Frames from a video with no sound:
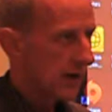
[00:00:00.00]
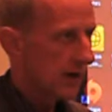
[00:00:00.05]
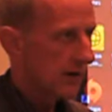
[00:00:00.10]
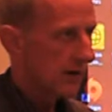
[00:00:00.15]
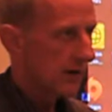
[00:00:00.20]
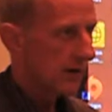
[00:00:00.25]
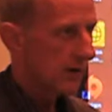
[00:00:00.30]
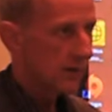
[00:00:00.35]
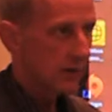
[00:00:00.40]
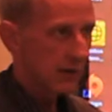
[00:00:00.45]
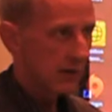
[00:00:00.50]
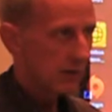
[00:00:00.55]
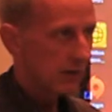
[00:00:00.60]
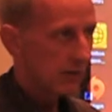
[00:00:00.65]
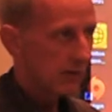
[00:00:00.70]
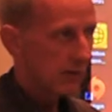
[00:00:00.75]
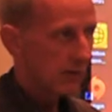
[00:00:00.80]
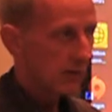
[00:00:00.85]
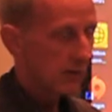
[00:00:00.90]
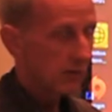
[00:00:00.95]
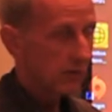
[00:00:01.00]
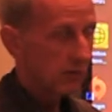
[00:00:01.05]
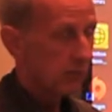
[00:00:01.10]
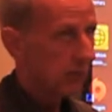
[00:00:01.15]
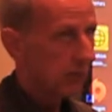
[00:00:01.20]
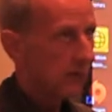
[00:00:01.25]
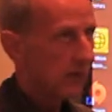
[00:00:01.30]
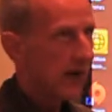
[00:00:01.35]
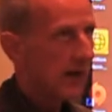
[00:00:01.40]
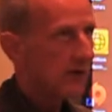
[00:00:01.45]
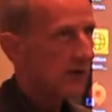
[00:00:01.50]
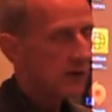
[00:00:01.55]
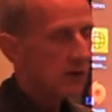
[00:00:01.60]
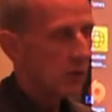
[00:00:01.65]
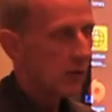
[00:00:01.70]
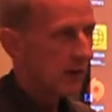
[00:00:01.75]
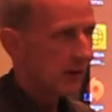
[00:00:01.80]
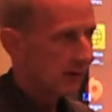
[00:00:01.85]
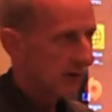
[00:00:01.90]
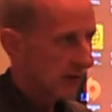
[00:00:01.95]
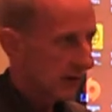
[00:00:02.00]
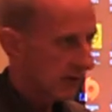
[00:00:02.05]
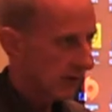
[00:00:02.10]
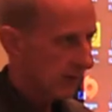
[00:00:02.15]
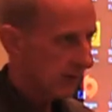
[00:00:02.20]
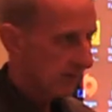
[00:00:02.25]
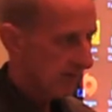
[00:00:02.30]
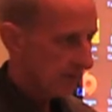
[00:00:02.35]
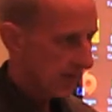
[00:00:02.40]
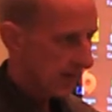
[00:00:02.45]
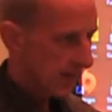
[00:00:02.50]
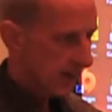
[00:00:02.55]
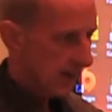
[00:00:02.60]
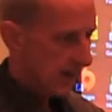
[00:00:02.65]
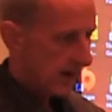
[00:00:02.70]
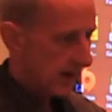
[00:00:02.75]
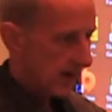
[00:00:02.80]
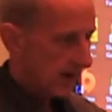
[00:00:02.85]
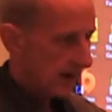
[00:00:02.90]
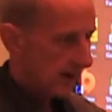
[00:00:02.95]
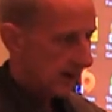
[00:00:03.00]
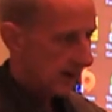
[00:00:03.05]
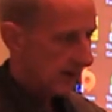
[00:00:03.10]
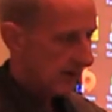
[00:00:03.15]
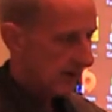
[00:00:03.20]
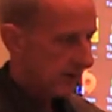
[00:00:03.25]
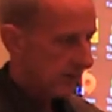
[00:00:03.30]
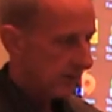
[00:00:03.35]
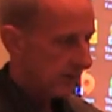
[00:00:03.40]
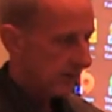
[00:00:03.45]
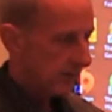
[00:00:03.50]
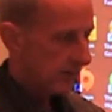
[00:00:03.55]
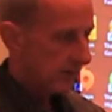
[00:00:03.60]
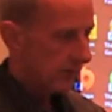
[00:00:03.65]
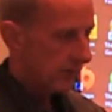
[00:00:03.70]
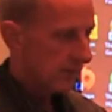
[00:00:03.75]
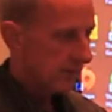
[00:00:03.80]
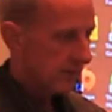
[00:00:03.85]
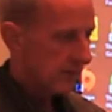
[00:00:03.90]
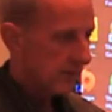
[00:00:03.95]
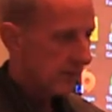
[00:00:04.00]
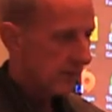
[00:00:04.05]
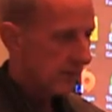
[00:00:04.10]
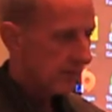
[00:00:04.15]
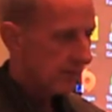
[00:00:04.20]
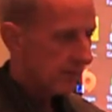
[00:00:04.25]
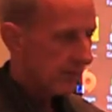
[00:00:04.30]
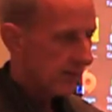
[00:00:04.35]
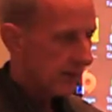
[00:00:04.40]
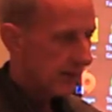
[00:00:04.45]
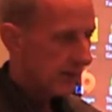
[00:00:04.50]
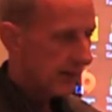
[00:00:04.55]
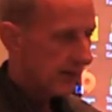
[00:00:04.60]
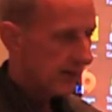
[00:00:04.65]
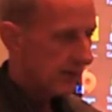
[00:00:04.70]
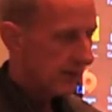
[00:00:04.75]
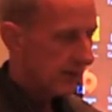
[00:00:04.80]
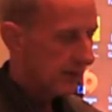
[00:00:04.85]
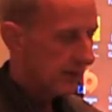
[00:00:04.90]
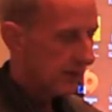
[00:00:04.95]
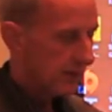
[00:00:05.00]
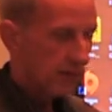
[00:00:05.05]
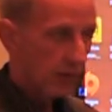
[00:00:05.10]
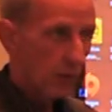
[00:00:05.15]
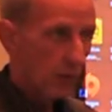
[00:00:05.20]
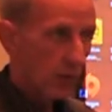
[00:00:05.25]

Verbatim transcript: in, in the 1926 it, uh, first appeared. And it's a